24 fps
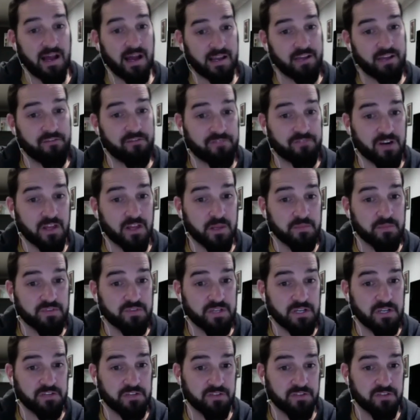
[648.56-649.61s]
in front of
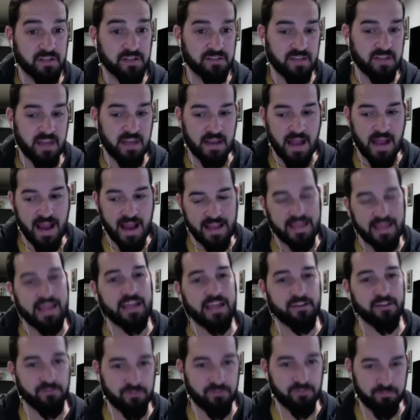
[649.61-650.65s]
themselves, like saying, I
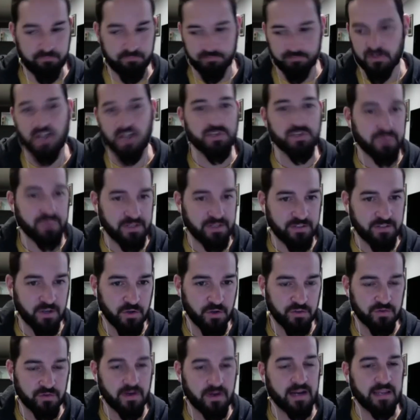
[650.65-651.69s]
can't touch my
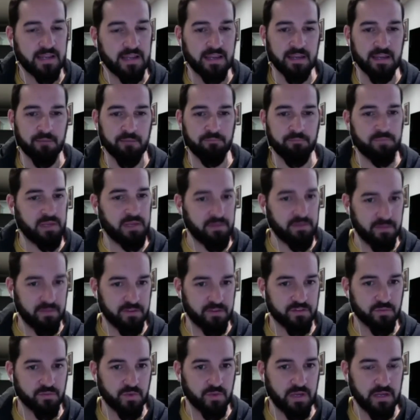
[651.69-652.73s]
toes or I can't bend
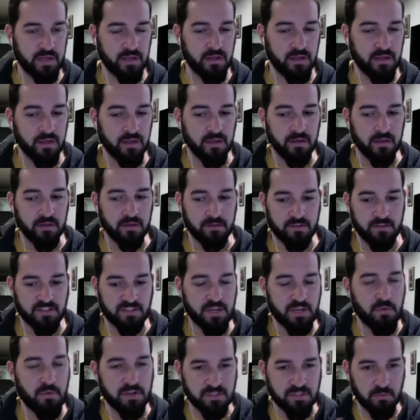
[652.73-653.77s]
this way. The
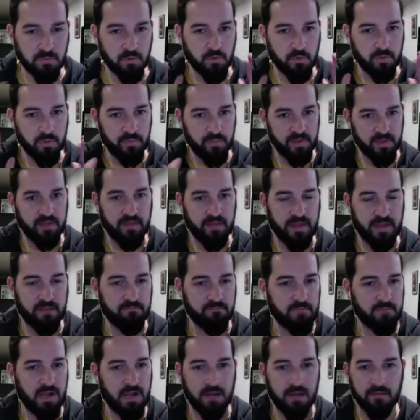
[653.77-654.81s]
same way someone would be like,
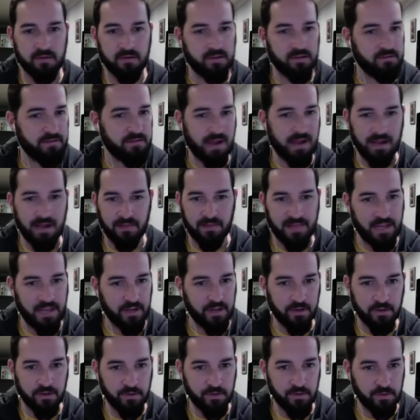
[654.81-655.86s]
I'm going to not allow
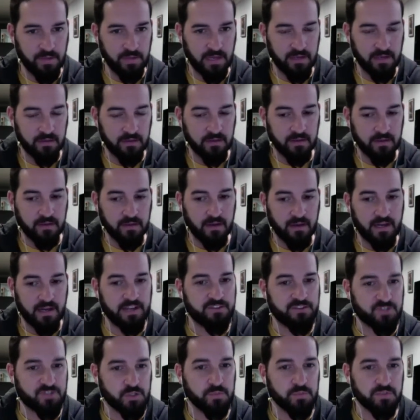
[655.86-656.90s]
you to do that. I
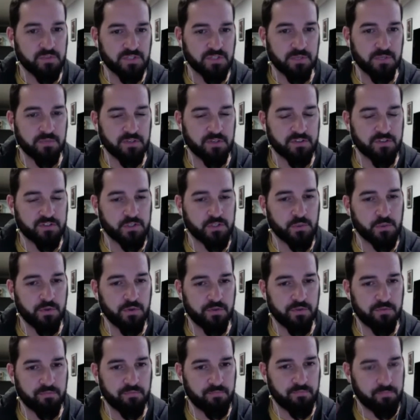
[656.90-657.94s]
assume the same thing's true
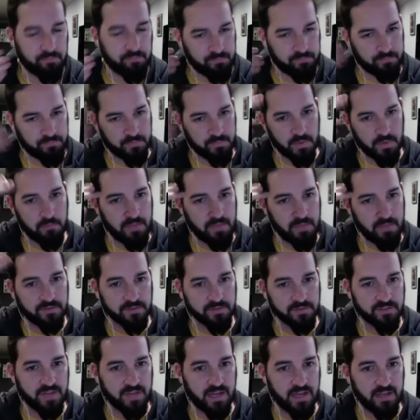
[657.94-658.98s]
with the mental
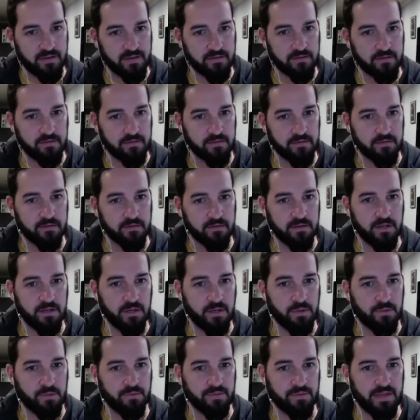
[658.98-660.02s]
side.
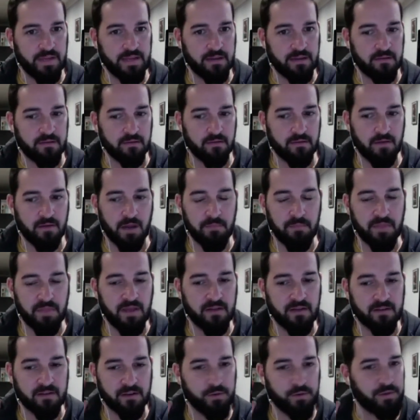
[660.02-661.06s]
Like, I'm
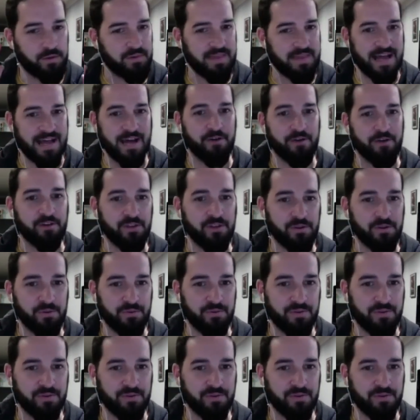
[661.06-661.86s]
not going to allow you to